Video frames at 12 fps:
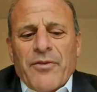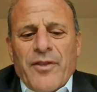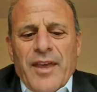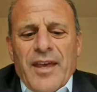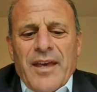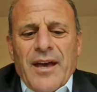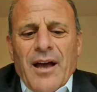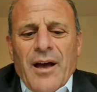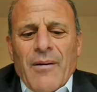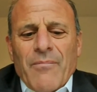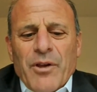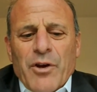the
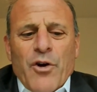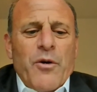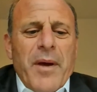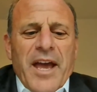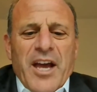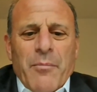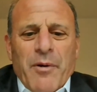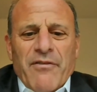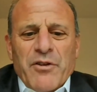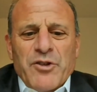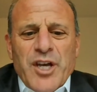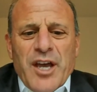current makeup of
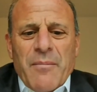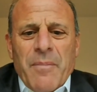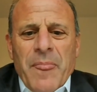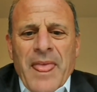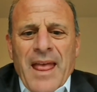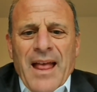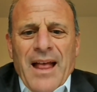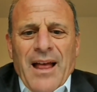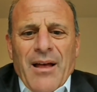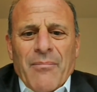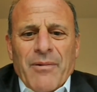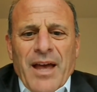the team.
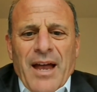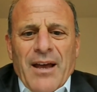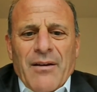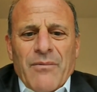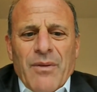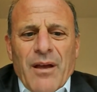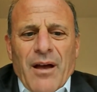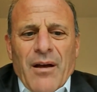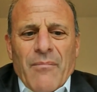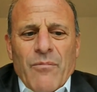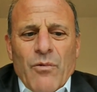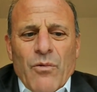
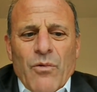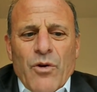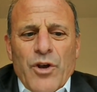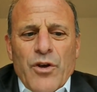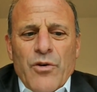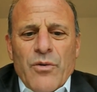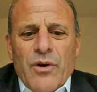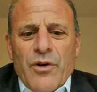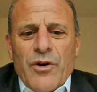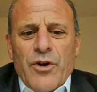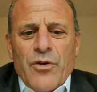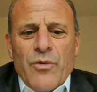Who do
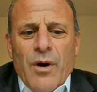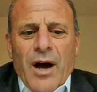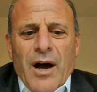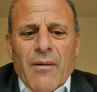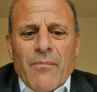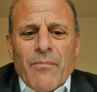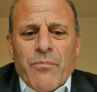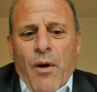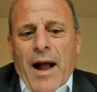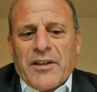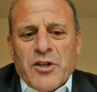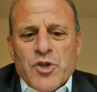you
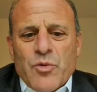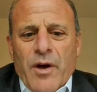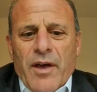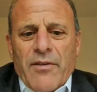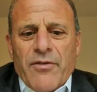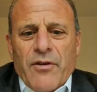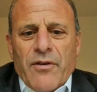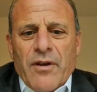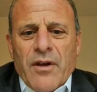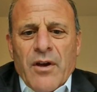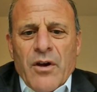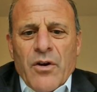practice with, and
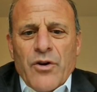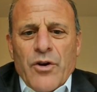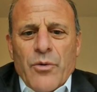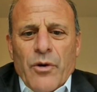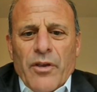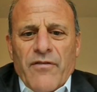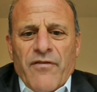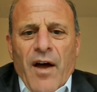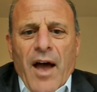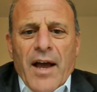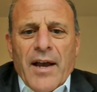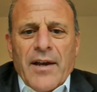who do you really
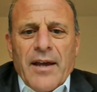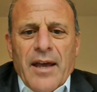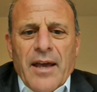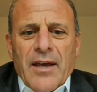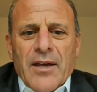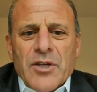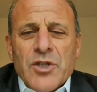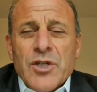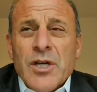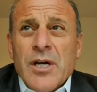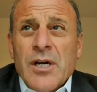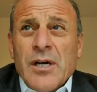find
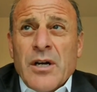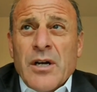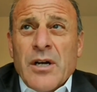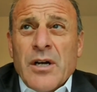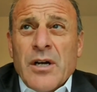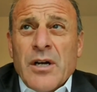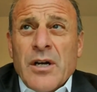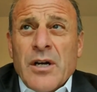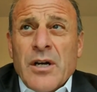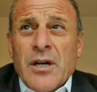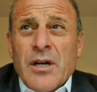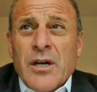is,
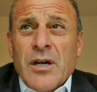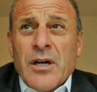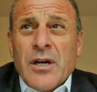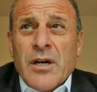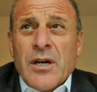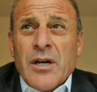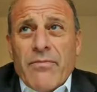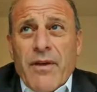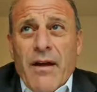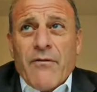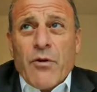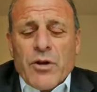I know
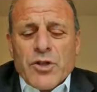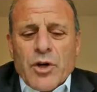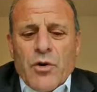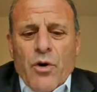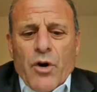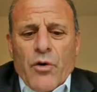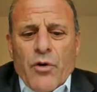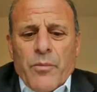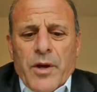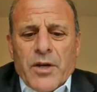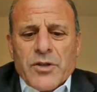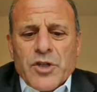everyone's a core
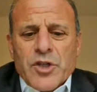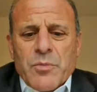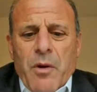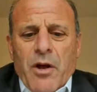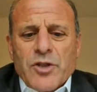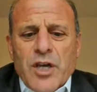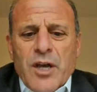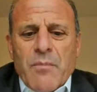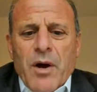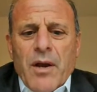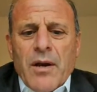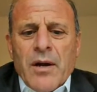group because it's a small
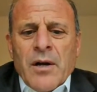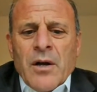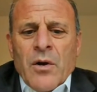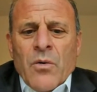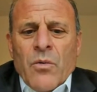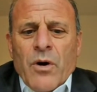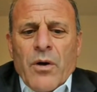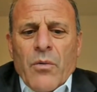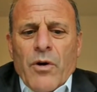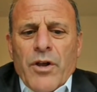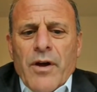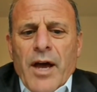team, but what
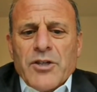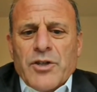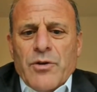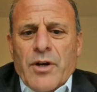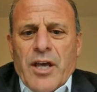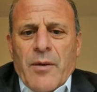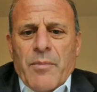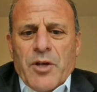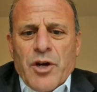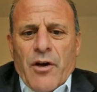do you guys do to keep